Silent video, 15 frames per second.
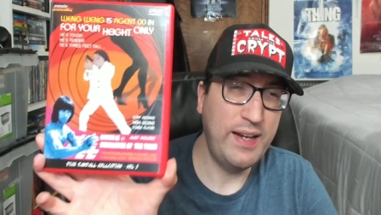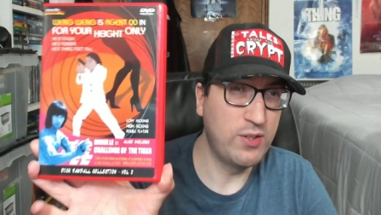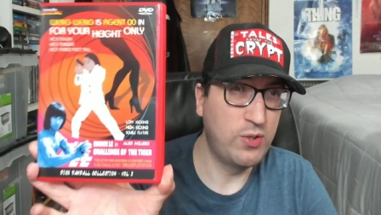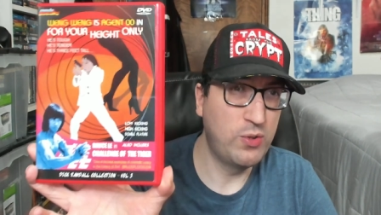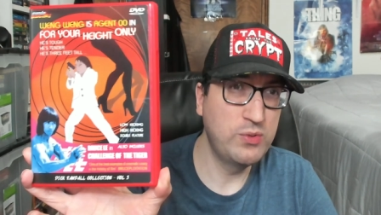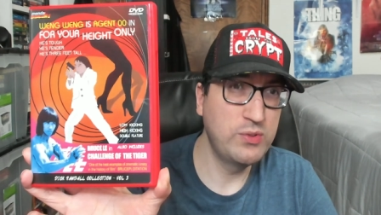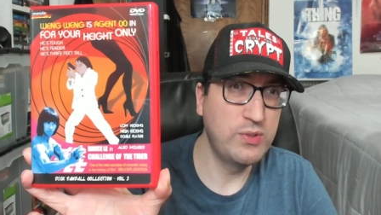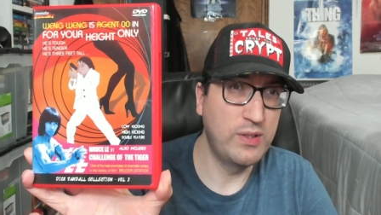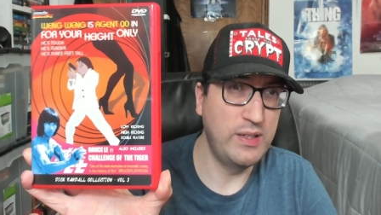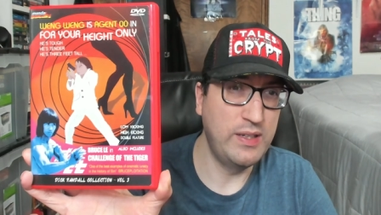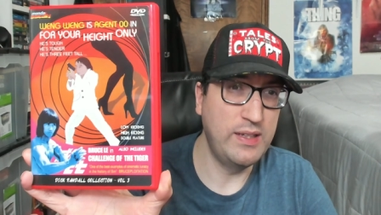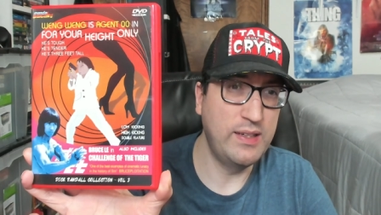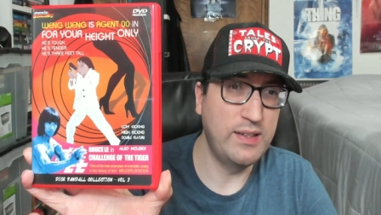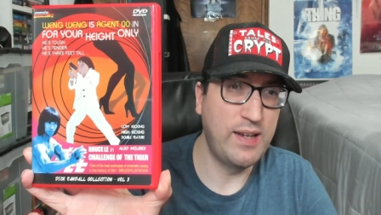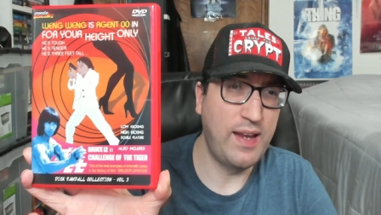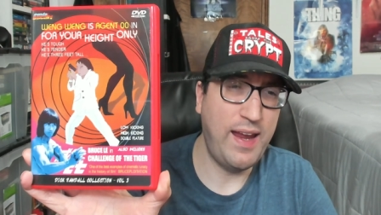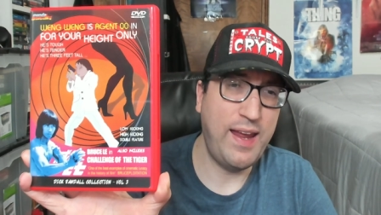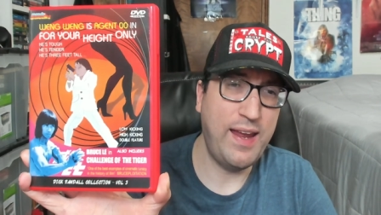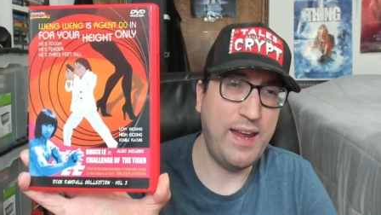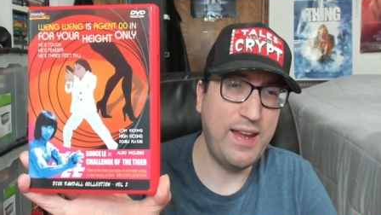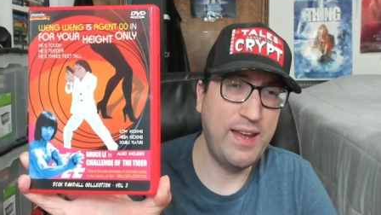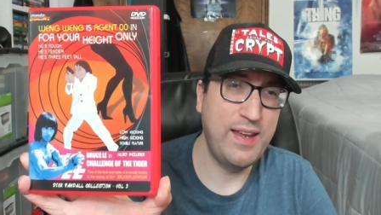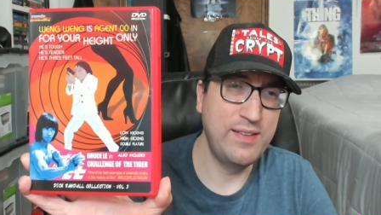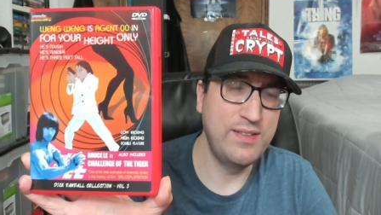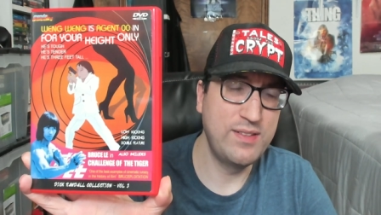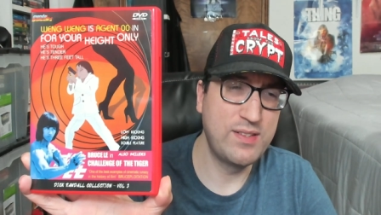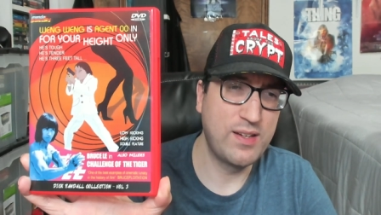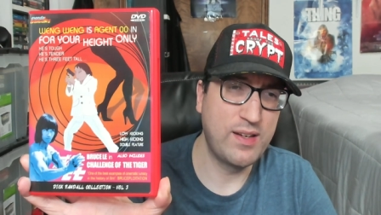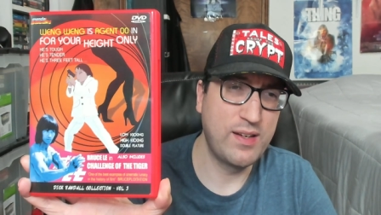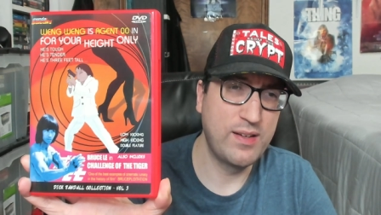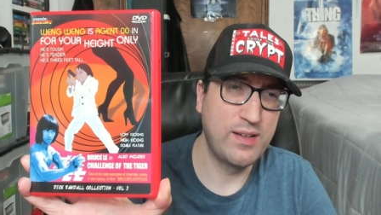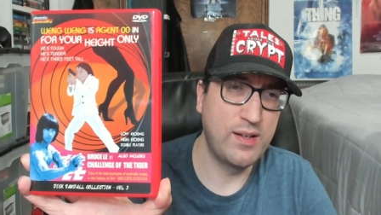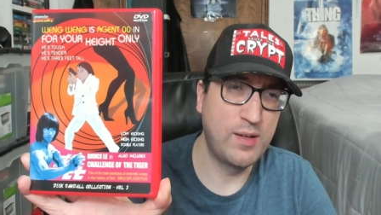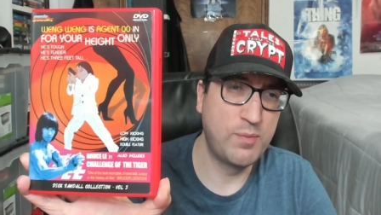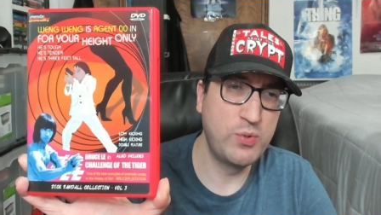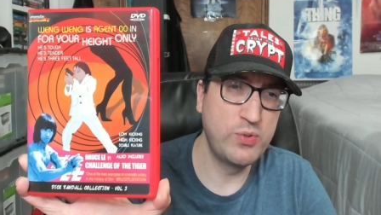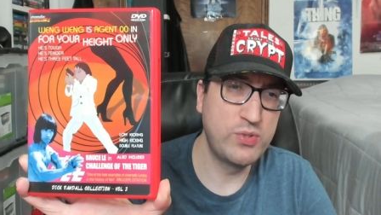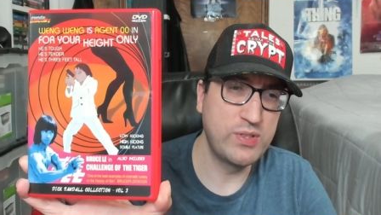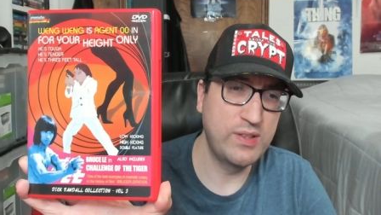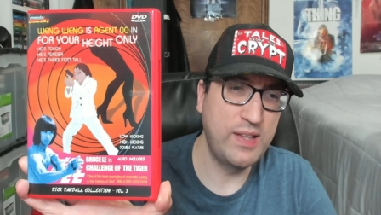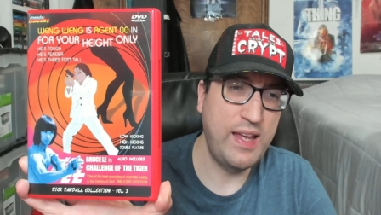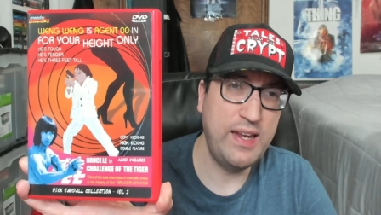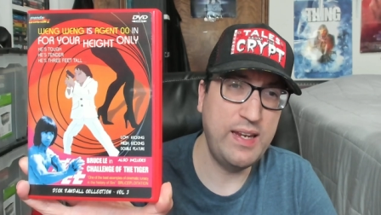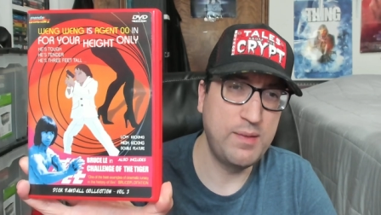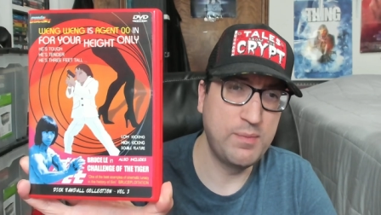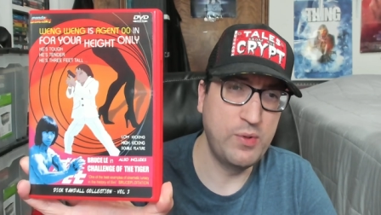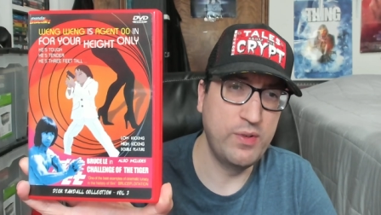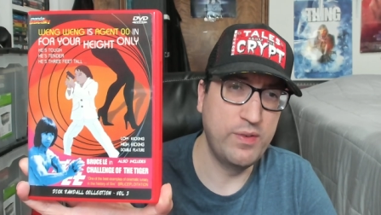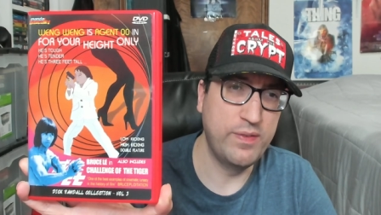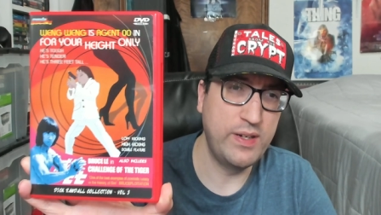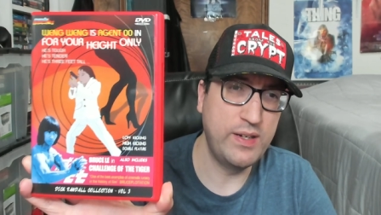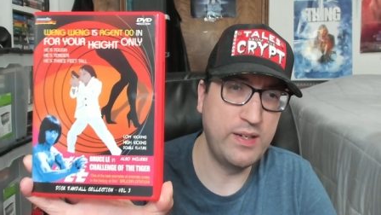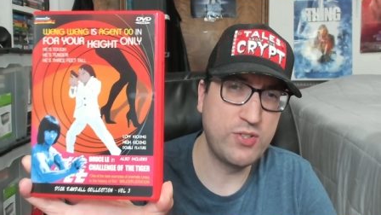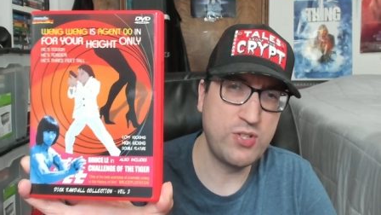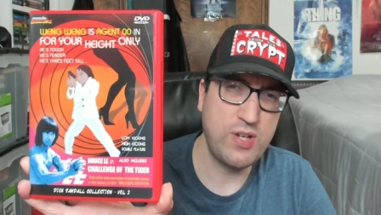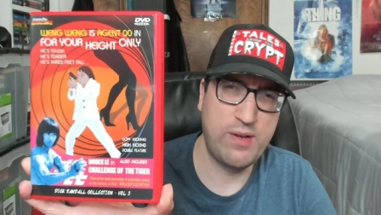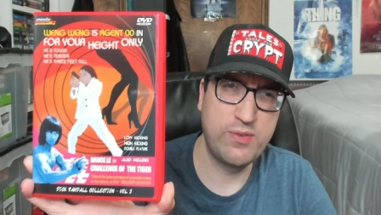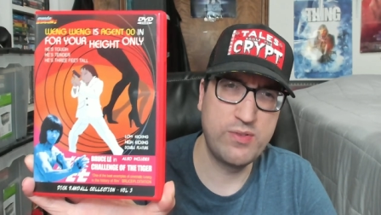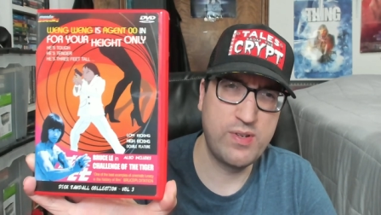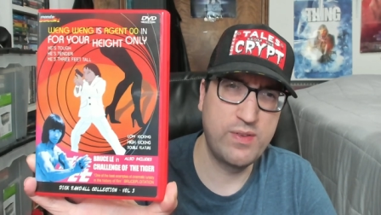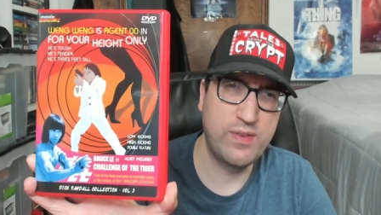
Only and a Bruce Lee movie, Challenge of the